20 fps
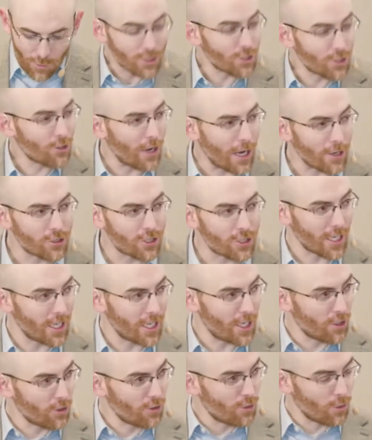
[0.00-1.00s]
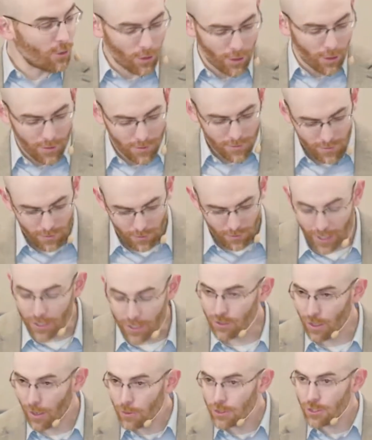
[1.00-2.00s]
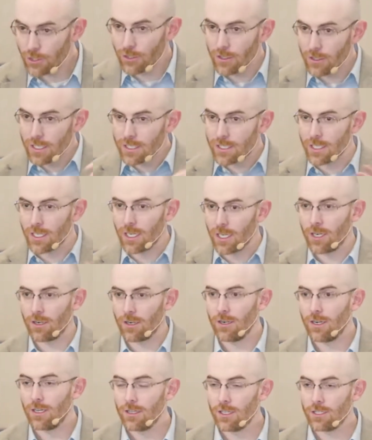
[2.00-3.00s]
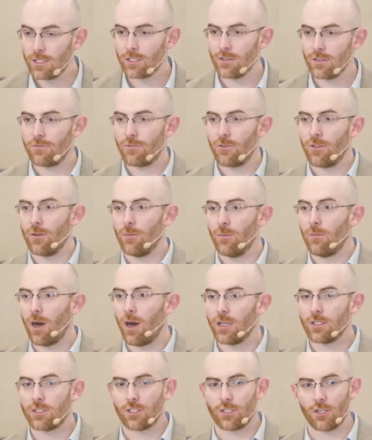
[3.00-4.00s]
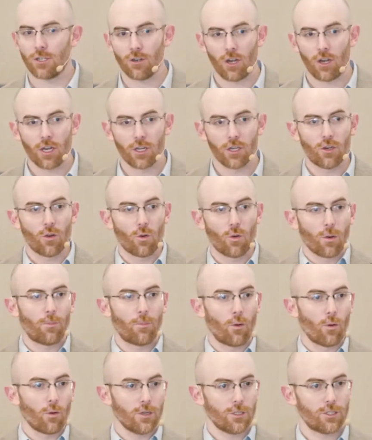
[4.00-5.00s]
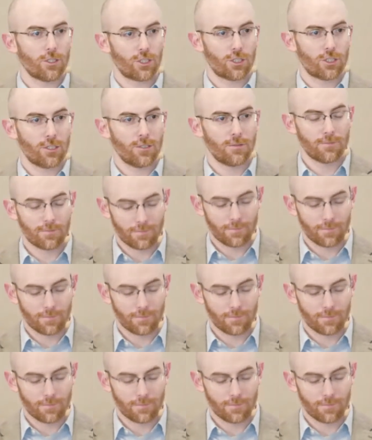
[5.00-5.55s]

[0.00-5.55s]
what's crouching at your door. Okay, so I want you to listen here. Listen for the monster on your porch